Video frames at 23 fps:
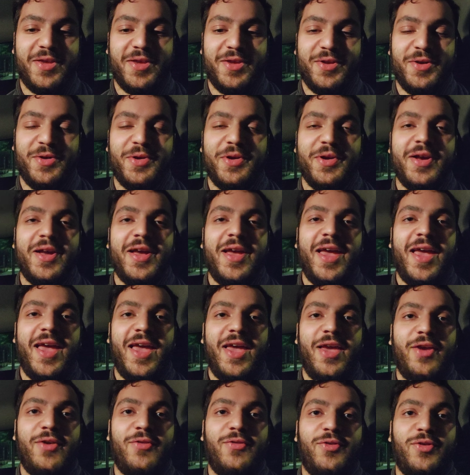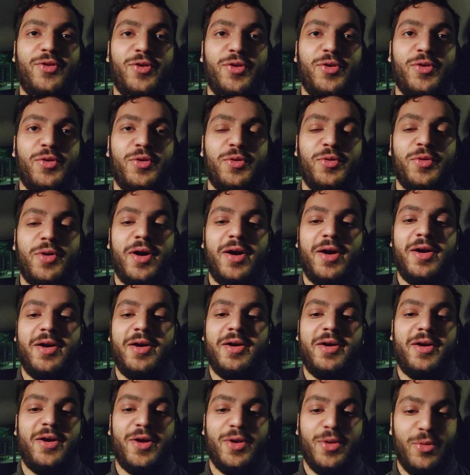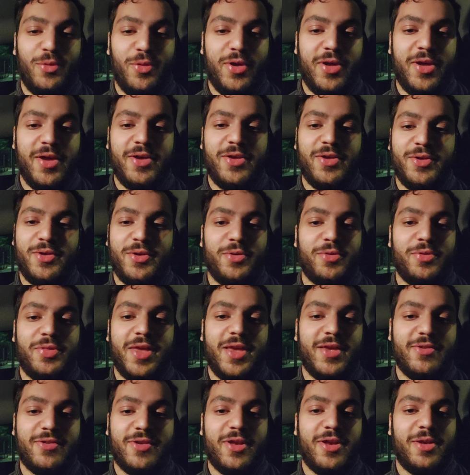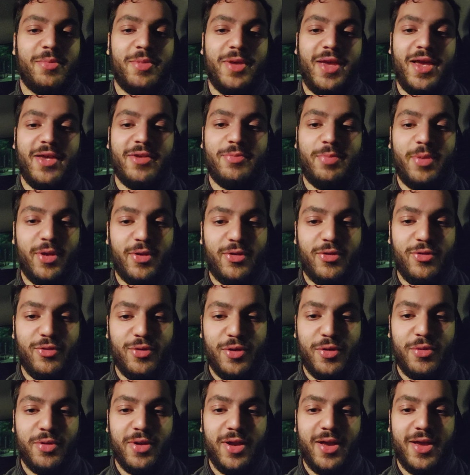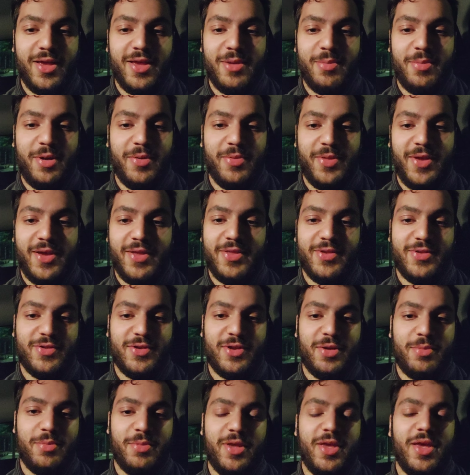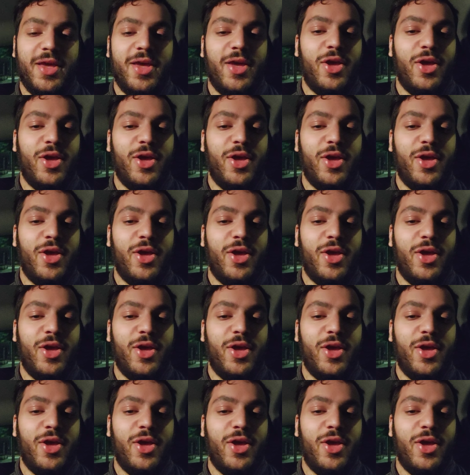You know, if you are a lawyer, you know, there's going to be aspects you don't like about that. There's going to be